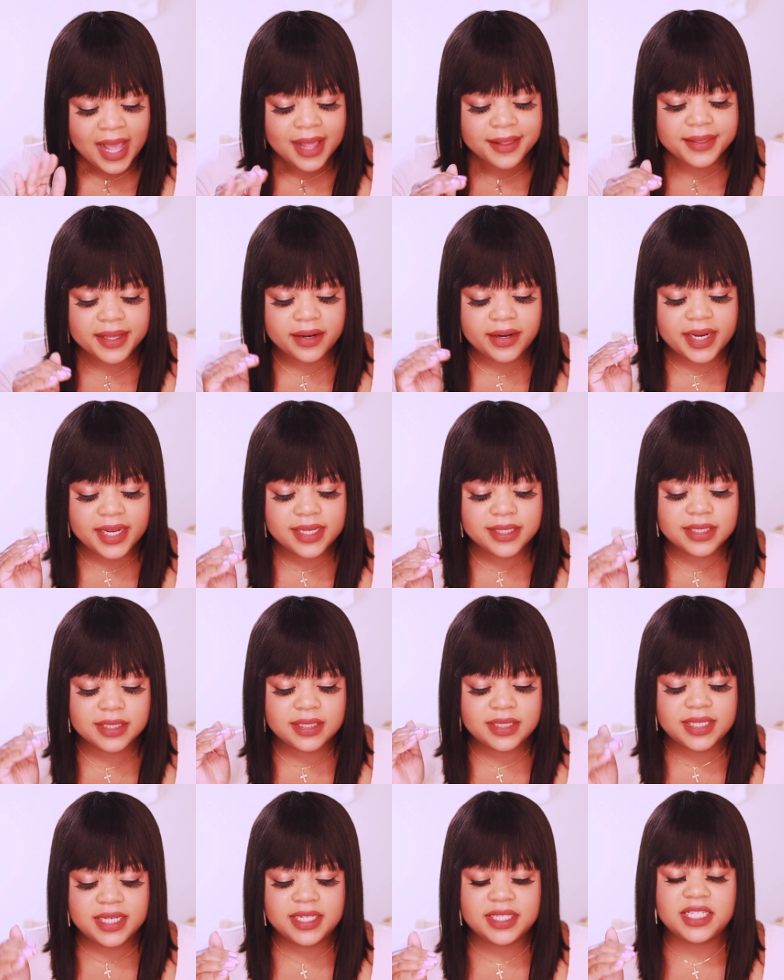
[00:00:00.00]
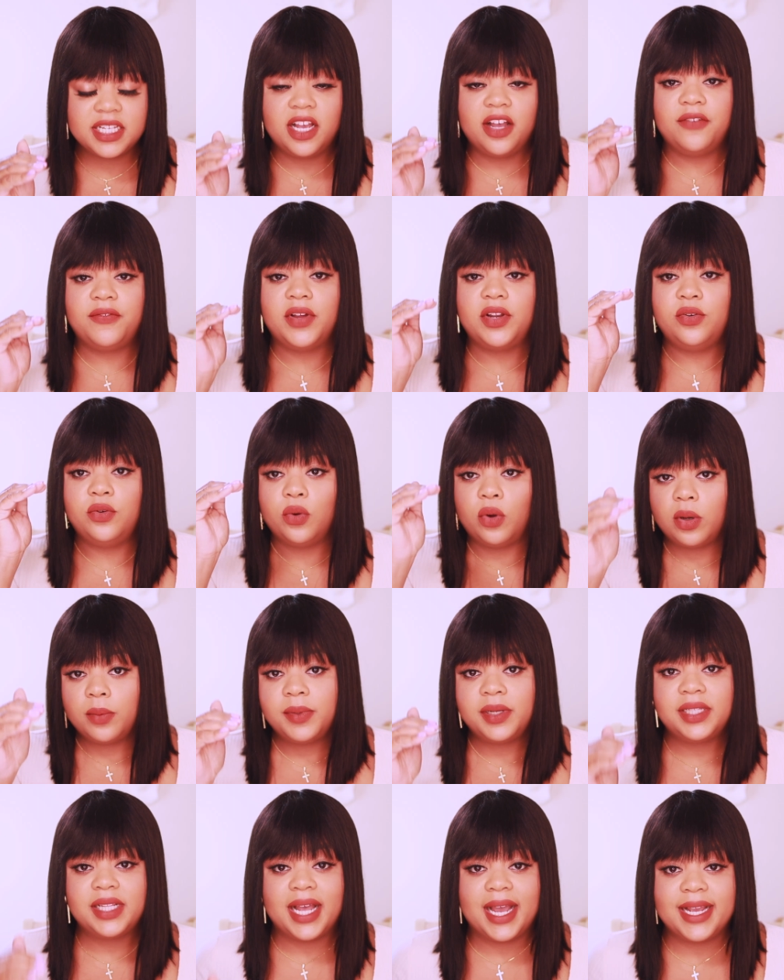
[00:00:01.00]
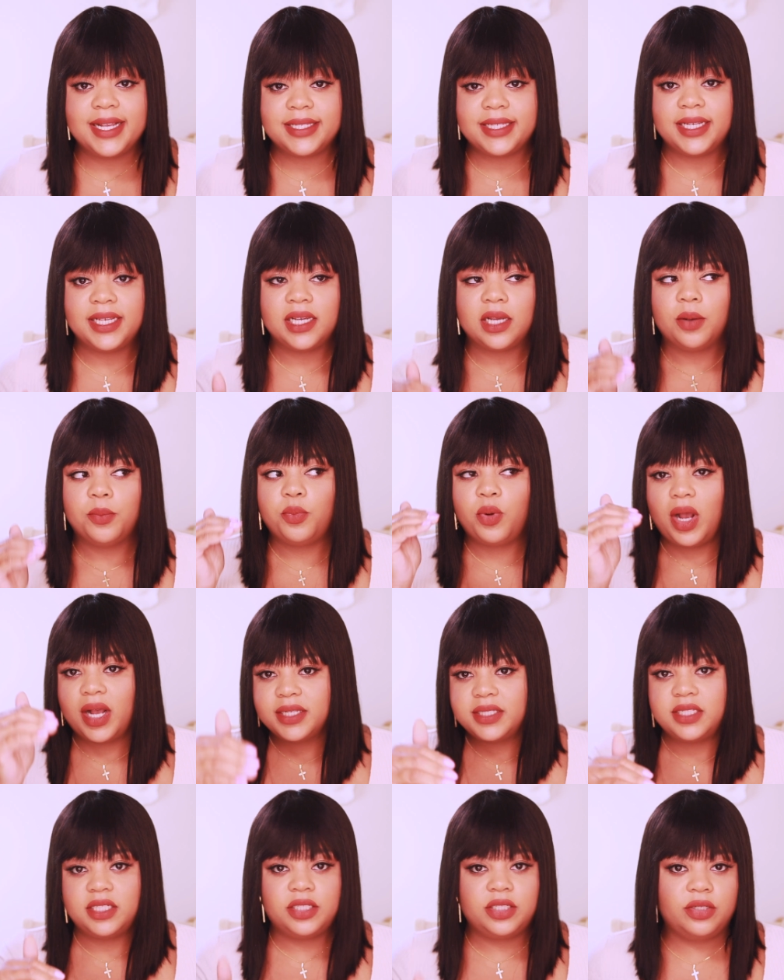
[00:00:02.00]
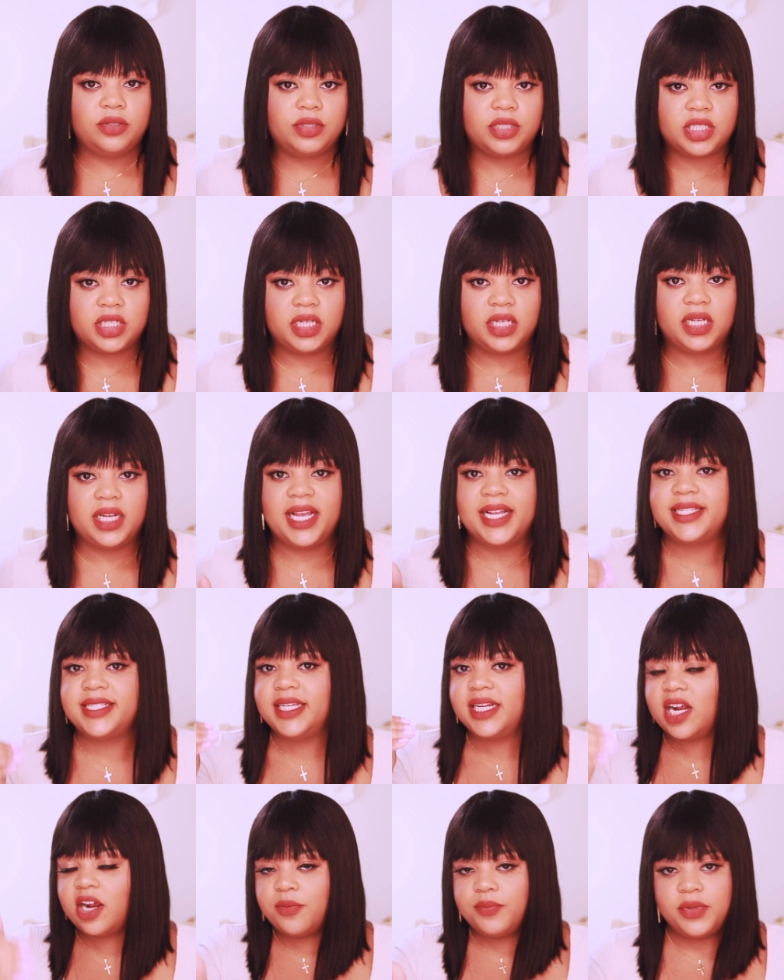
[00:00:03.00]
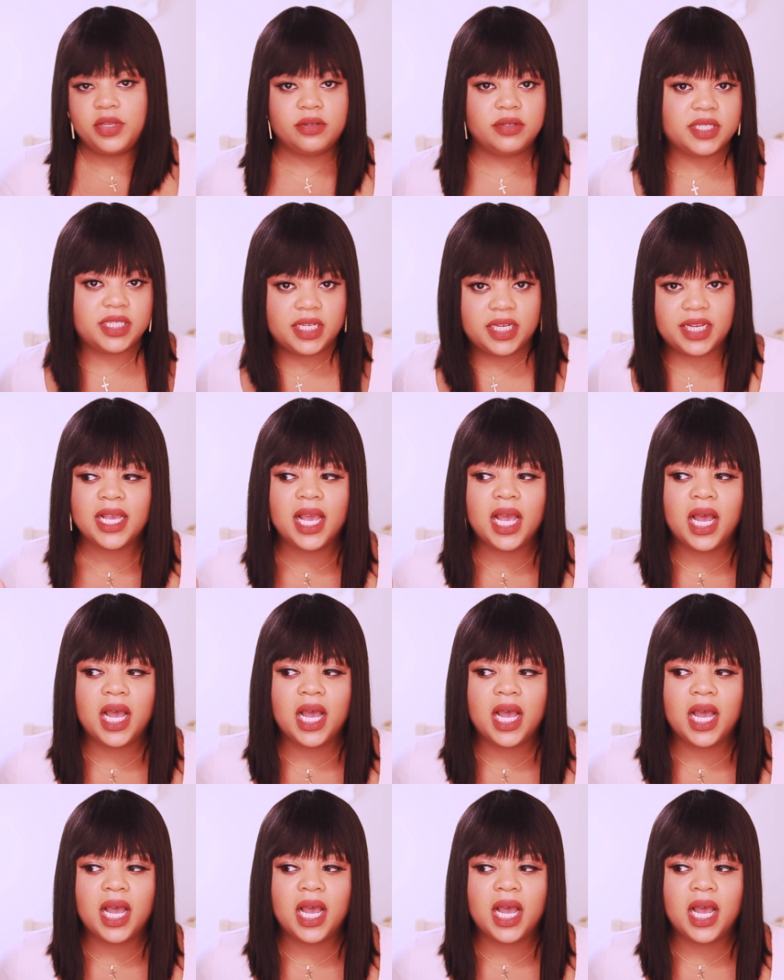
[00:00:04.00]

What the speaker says: There is a sense of normalizing prostitution. It's in our music.